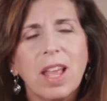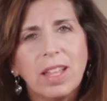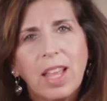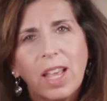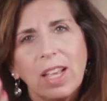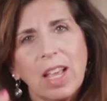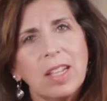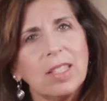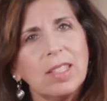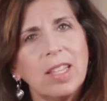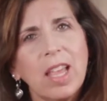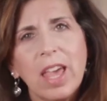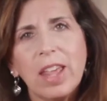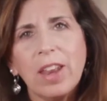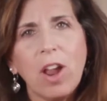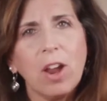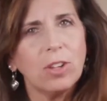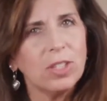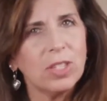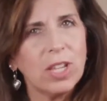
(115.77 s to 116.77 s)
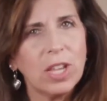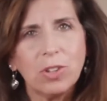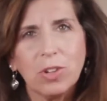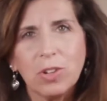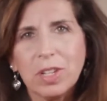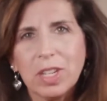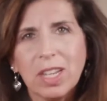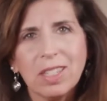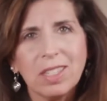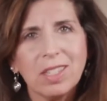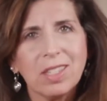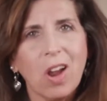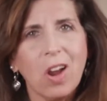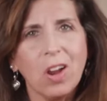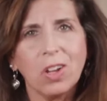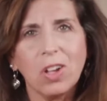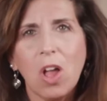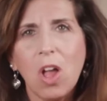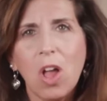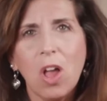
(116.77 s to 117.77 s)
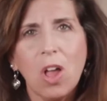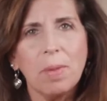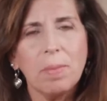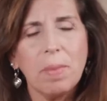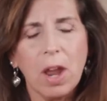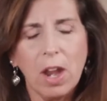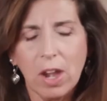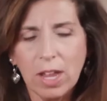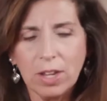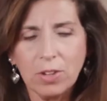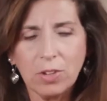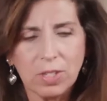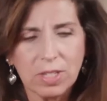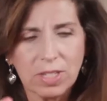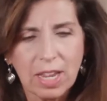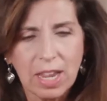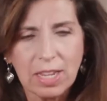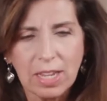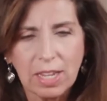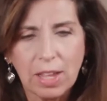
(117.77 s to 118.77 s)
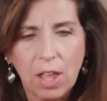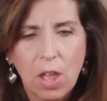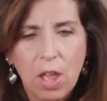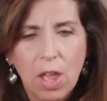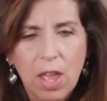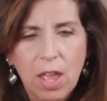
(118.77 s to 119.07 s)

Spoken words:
and like I said, our centeredness, our calm, our understanding,